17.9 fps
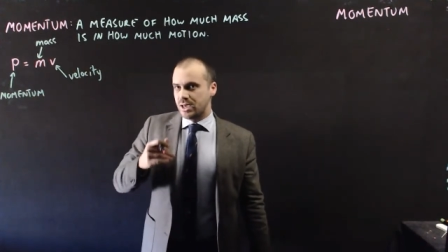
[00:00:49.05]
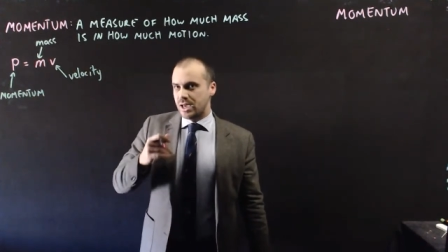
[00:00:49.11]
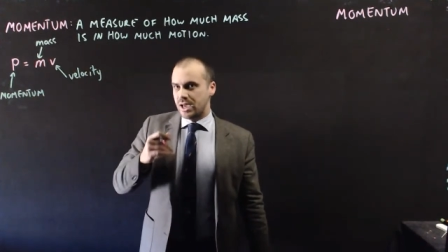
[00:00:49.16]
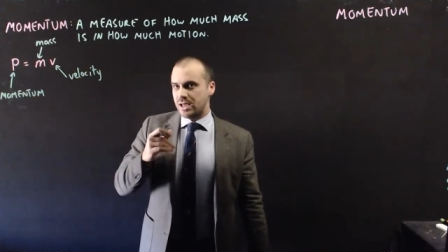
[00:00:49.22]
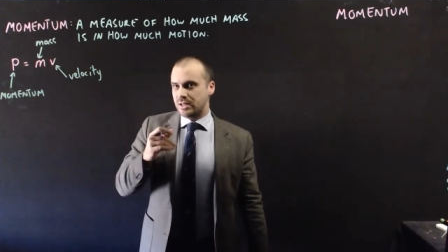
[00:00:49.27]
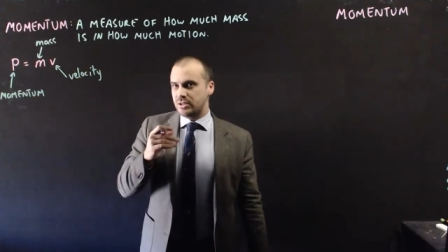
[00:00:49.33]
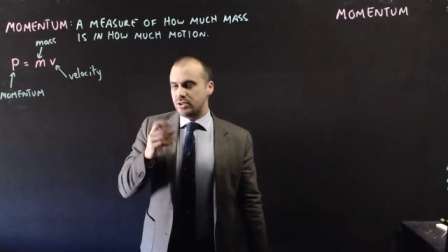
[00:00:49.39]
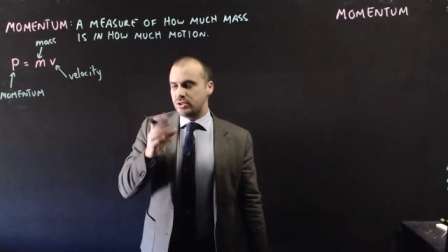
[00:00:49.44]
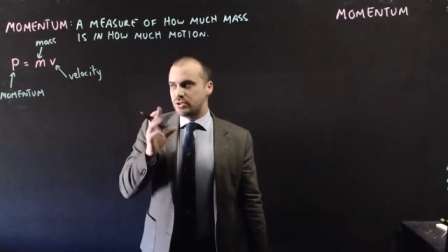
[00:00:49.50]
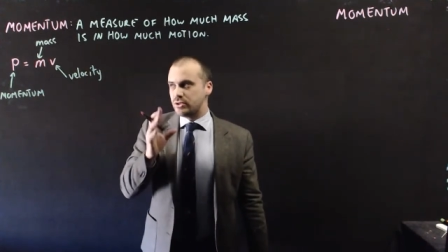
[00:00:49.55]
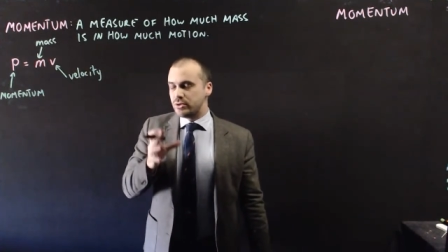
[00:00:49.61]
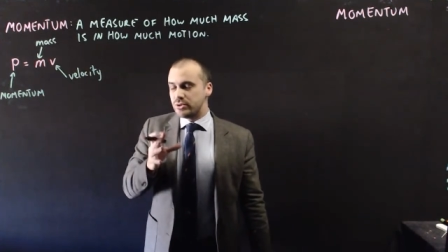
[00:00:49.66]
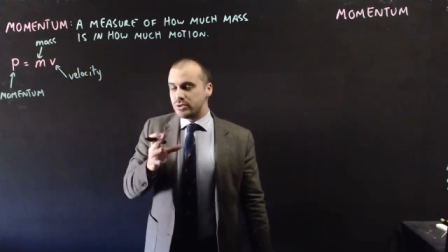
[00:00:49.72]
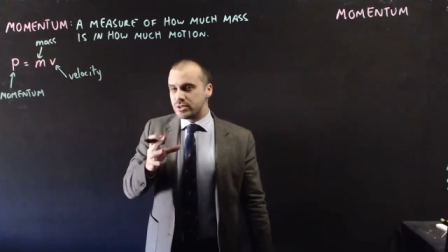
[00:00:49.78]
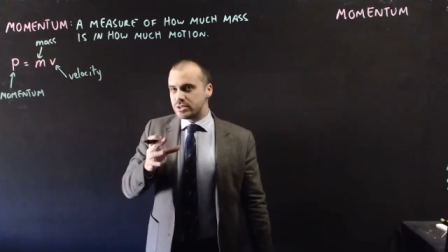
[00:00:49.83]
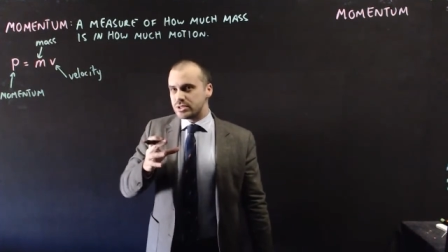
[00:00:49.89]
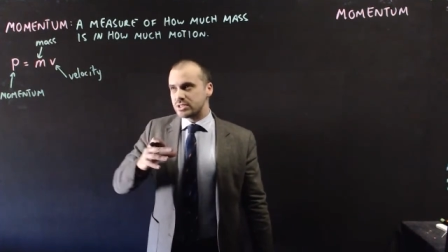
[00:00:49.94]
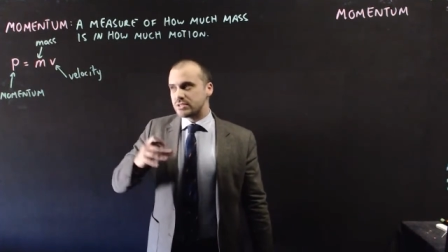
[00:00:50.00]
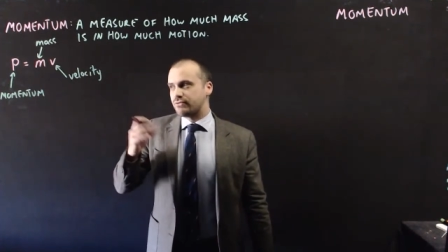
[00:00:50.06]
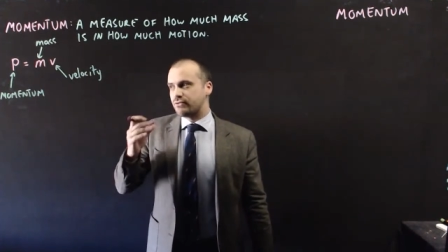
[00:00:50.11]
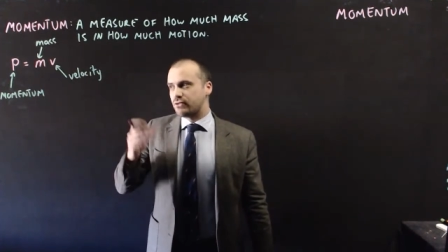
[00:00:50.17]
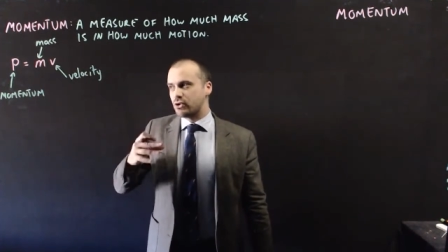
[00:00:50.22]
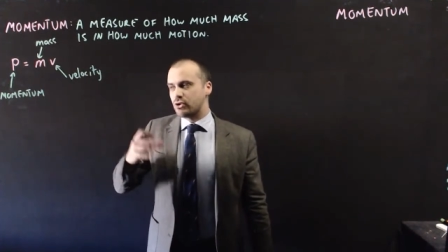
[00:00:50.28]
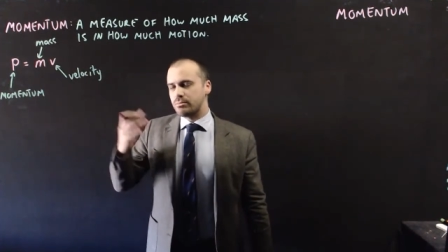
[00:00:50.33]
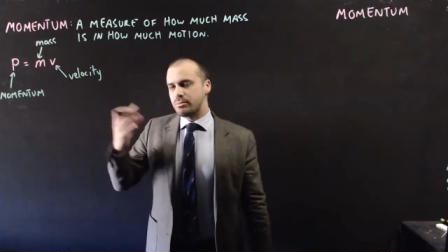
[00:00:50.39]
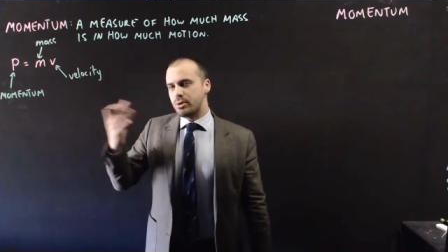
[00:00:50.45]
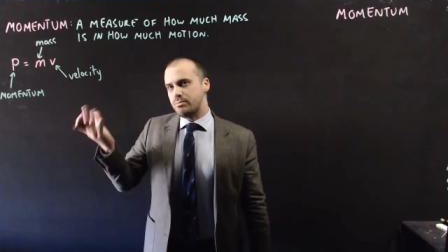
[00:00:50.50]
And the units
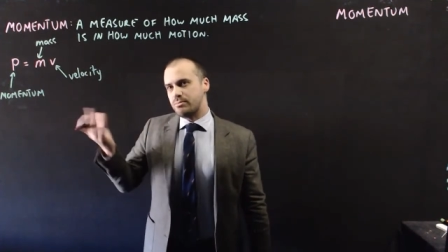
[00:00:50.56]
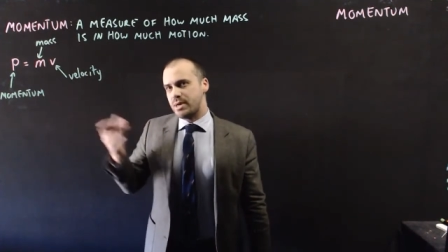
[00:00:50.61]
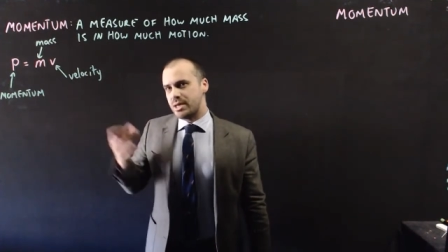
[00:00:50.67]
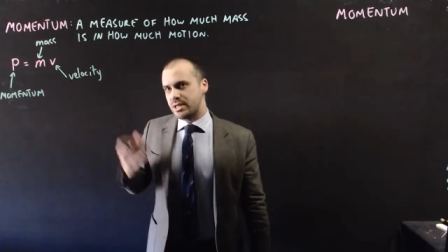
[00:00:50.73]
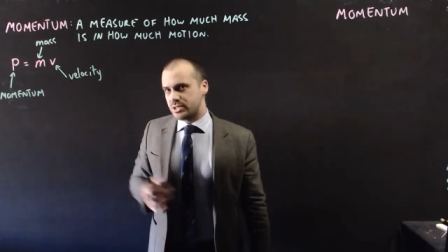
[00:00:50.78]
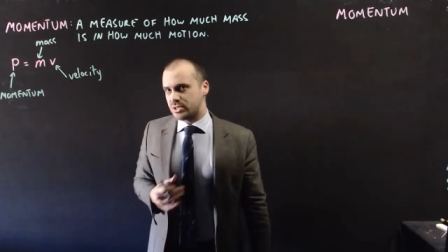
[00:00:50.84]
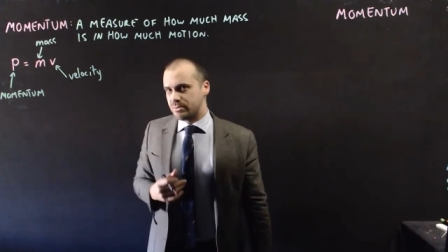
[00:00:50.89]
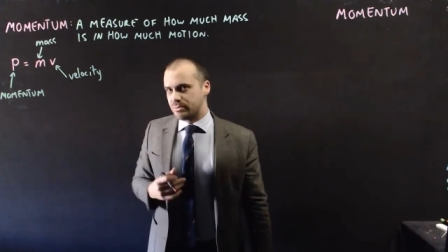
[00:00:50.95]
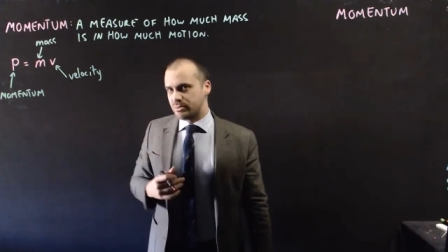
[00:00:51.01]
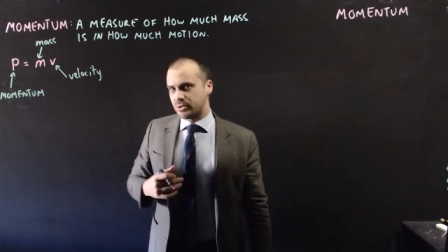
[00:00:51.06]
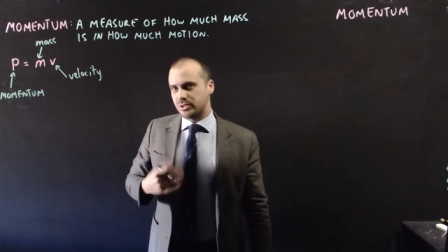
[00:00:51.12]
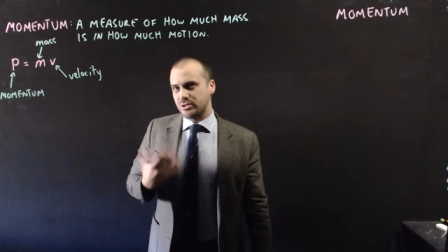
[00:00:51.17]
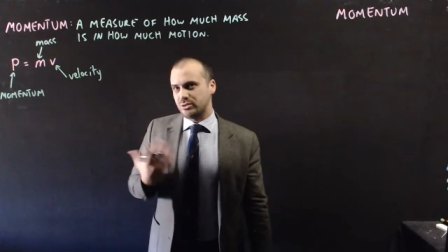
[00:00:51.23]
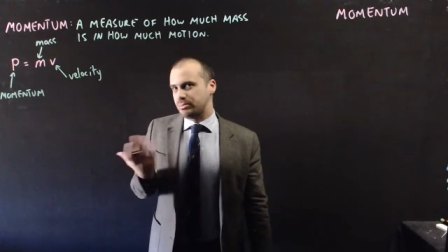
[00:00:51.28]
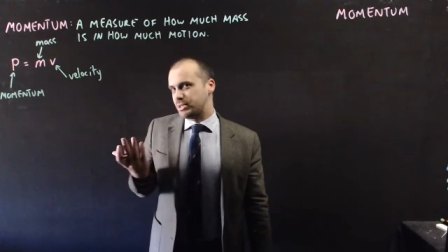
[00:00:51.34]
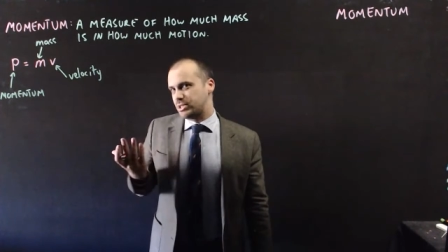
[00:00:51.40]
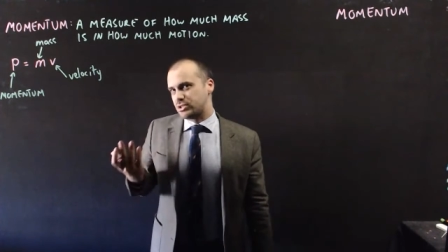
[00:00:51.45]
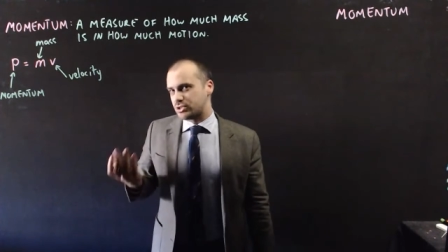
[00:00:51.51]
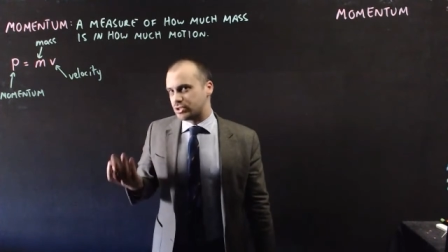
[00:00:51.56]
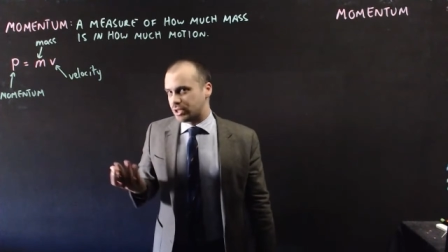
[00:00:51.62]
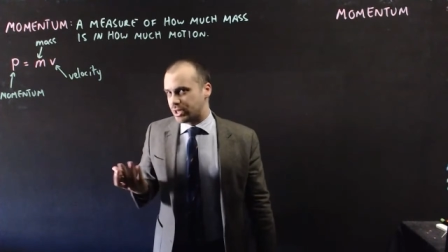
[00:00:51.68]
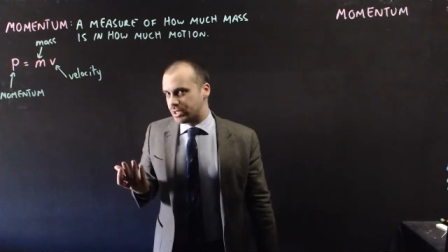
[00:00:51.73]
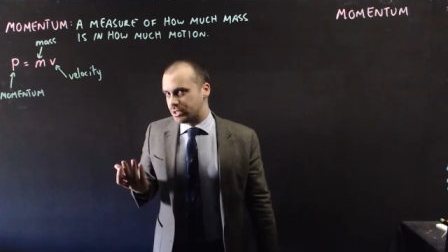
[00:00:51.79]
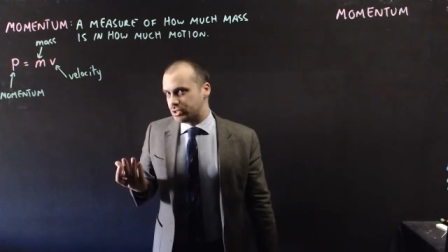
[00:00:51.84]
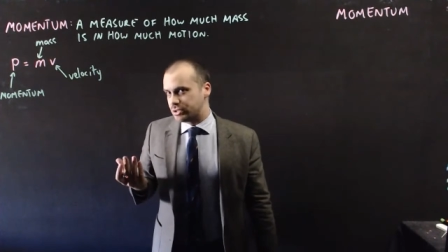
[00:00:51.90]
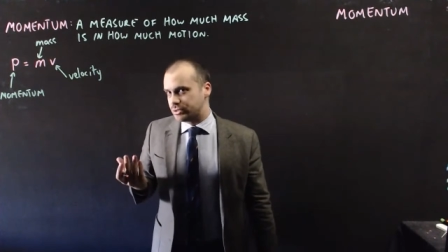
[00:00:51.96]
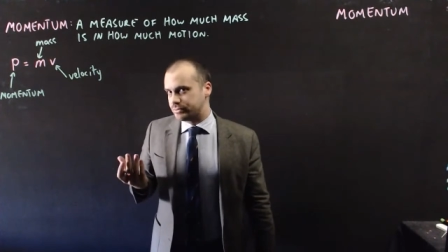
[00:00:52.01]
for momentum are a little bit
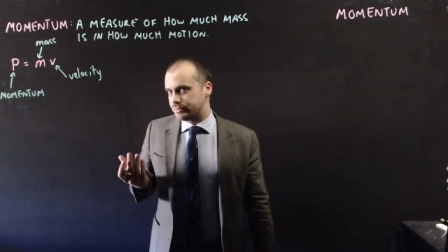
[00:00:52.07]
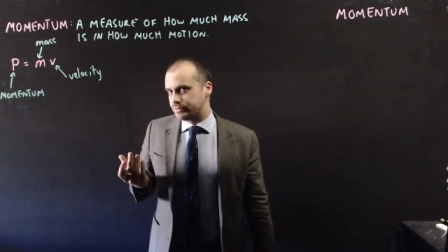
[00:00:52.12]
strange.